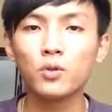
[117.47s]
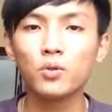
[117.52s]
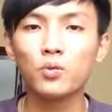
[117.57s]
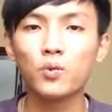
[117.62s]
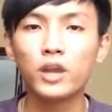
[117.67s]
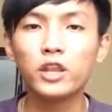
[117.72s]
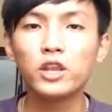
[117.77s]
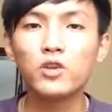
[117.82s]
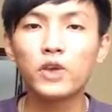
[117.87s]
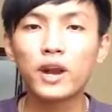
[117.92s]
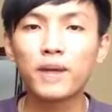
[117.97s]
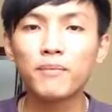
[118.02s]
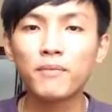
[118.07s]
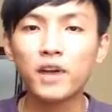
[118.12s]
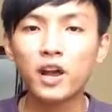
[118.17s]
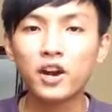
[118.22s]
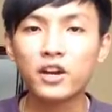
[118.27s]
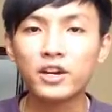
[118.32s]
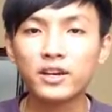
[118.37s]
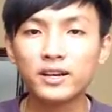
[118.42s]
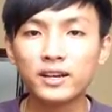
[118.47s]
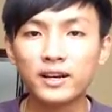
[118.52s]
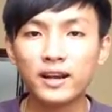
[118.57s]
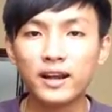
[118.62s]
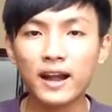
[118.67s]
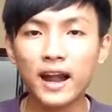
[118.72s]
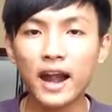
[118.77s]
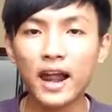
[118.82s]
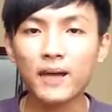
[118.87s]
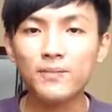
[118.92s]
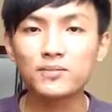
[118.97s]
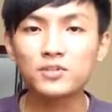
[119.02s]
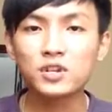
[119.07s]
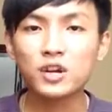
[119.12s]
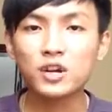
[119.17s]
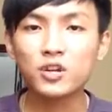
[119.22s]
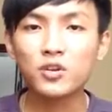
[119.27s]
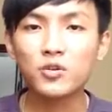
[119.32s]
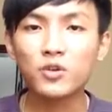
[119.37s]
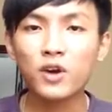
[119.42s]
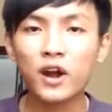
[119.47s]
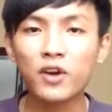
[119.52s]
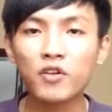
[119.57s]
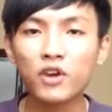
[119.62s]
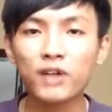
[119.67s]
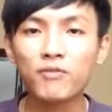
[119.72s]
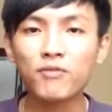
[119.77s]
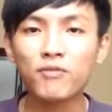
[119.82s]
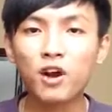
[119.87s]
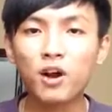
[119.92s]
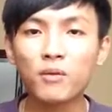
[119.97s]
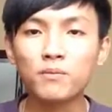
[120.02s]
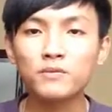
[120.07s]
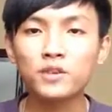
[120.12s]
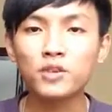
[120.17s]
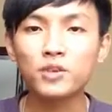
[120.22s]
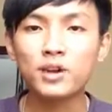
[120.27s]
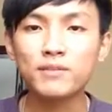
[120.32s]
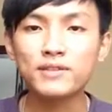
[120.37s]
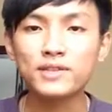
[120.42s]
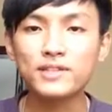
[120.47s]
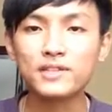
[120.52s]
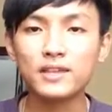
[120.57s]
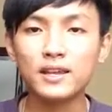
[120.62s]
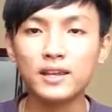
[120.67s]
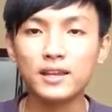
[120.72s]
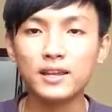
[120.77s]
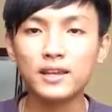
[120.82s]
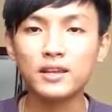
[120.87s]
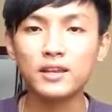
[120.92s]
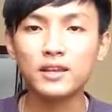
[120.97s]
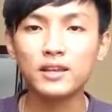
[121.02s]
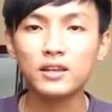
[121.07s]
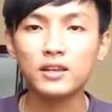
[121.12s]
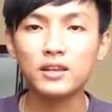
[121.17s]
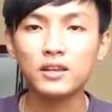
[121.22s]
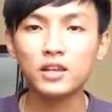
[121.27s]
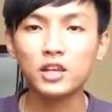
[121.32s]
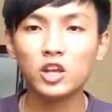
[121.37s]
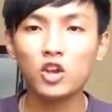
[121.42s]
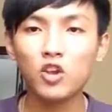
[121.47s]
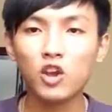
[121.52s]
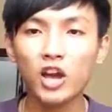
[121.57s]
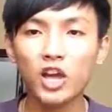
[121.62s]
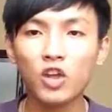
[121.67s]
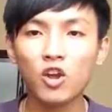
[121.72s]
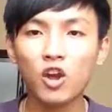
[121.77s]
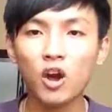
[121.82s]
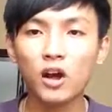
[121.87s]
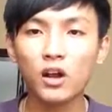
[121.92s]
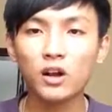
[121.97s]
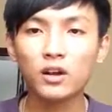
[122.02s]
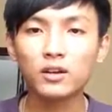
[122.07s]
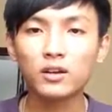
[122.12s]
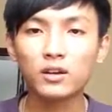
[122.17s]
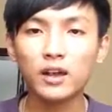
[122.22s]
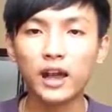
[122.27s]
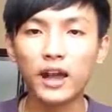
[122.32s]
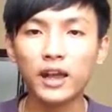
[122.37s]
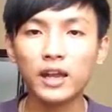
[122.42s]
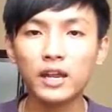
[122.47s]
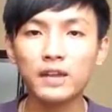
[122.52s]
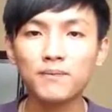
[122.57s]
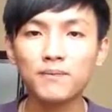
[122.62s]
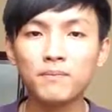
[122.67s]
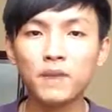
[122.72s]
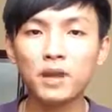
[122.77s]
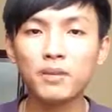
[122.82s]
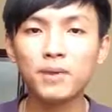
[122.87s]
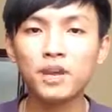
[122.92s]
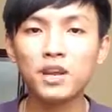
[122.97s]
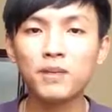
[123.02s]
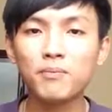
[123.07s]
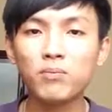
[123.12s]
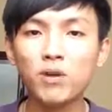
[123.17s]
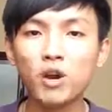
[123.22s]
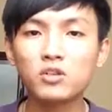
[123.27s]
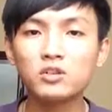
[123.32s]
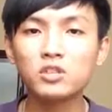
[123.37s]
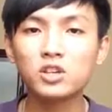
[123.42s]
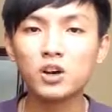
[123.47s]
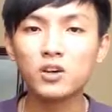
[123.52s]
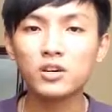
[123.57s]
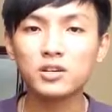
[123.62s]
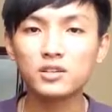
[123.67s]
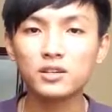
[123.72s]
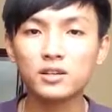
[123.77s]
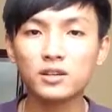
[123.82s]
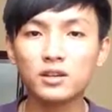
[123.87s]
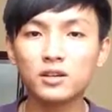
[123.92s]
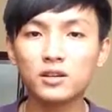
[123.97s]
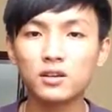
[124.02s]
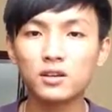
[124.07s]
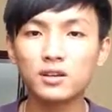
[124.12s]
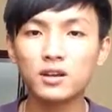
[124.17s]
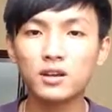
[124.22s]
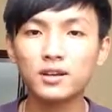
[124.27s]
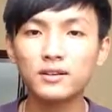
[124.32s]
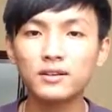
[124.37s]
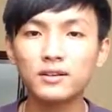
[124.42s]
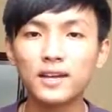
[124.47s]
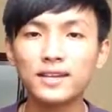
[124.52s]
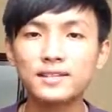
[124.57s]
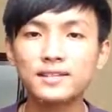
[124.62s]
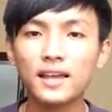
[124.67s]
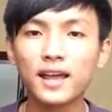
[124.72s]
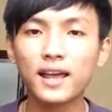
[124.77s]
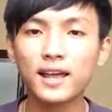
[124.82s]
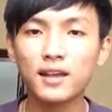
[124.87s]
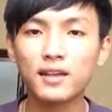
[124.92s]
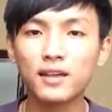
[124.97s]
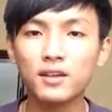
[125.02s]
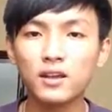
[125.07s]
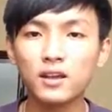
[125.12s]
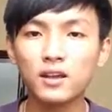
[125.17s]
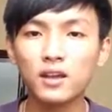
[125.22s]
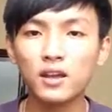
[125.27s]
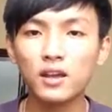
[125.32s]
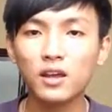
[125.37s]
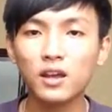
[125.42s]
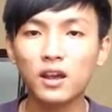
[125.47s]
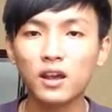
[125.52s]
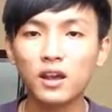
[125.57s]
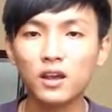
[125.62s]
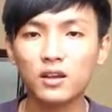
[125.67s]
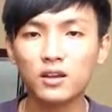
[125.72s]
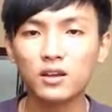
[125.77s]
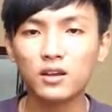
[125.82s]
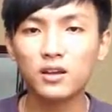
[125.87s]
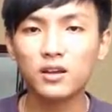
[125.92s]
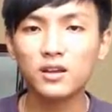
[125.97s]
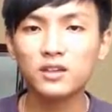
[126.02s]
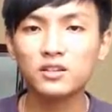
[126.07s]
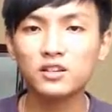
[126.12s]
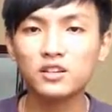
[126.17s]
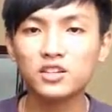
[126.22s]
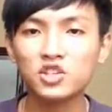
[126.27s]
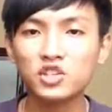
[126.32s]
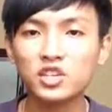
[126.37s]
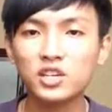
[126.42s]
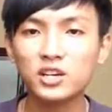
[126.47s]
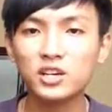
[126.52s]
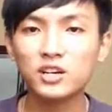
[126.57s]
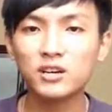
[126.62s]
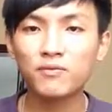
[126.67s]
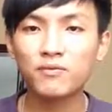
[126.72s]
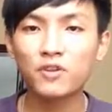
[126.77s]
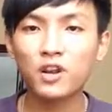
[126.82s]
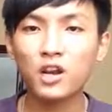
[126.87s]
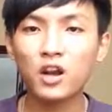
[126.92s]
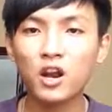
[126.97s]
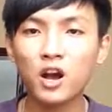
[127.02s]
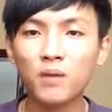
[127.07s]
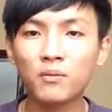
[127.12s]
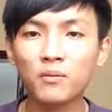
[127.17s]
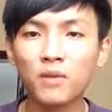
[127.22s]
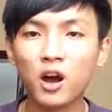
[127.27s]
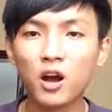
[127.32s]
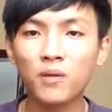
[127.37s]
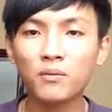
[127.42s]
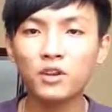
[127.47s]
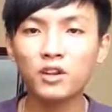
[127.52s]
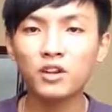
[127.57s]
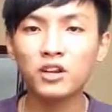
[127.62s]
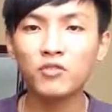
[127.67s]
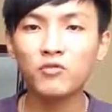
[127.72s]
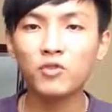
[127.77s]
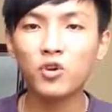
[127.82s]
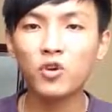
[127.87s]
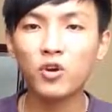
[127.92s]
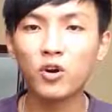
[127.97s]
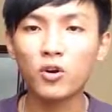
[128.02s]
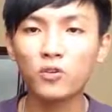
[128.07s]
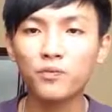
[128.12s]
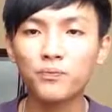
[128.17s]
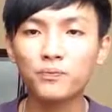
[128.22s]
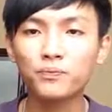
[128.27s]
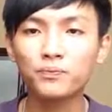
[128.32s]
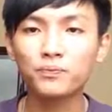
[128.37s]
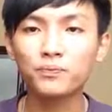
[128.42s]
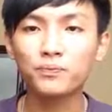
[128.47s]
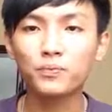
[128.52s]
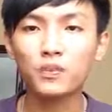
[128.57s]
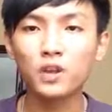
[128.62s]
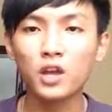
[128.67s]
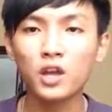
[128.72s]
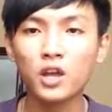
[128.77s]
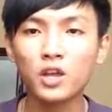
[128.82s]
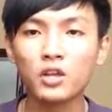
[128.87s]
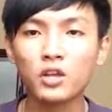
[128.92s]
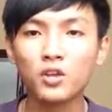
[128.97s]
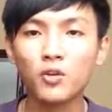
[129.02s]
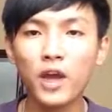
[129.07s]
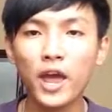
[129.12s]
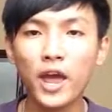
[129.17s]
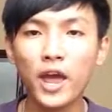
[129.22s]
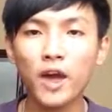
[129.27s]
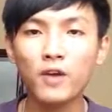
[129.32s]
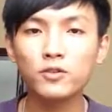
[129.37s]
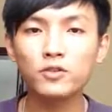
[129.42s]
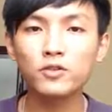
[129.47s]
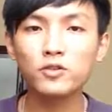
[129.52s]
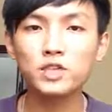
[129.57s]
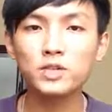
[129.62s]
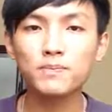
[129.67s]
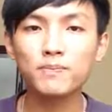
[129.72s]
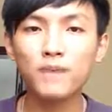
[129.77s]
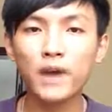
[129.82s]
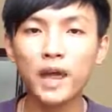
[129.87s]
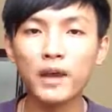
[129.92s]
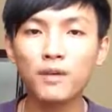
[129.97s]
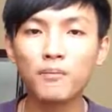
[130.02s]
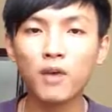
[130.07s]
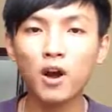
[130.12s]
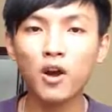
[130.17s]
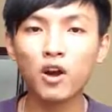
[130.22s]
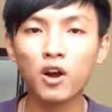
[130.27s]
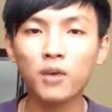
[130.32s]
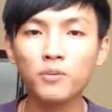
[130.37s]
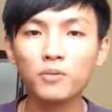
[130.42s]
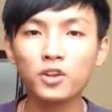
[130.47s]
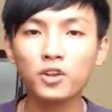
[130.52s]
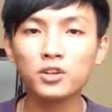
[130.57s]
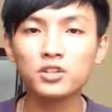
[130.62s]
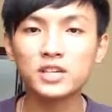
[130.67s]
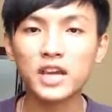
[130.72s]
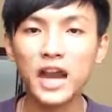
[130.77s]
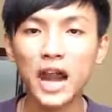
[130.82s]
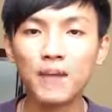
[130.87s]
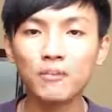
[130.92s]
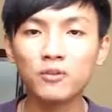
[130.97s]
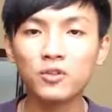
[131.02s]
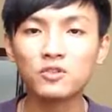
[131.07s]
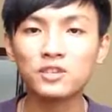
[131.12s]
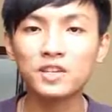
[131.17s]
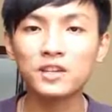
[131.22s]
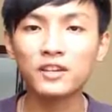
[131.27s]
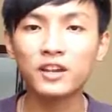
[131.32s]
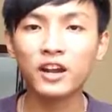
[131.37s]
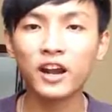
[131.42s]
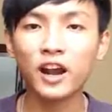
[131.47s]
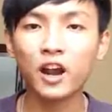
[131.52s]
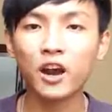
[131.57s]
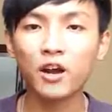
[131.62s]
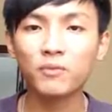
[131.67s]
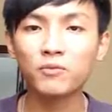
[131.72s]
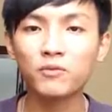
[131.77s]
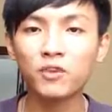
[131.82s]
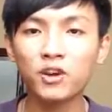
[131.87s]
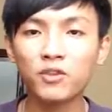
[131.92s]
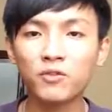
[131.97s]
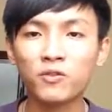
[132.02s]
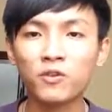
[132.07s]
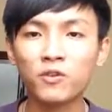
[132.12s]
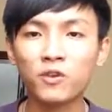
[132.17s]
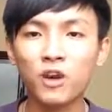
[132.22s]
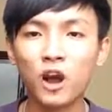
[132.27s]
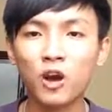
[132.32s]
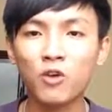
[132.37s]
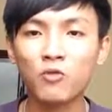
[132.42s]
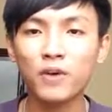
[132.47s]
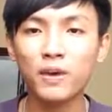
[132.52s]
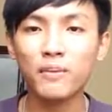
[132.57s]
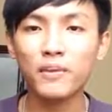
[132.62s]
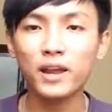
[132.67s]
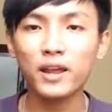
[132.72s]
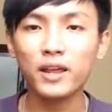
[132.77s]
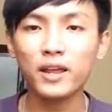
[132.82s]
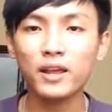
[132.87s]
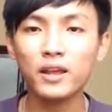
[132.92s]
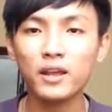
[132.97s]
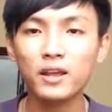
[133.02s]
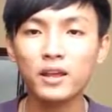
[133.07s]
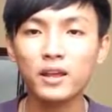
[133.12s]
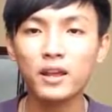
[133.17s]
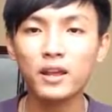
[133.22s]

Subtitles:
when you get married, right after you graduate from university, you are young and may be the wrong choice. Let's say, it restricts the freedom of individual. You have to spend more of your time on taking care of your own family.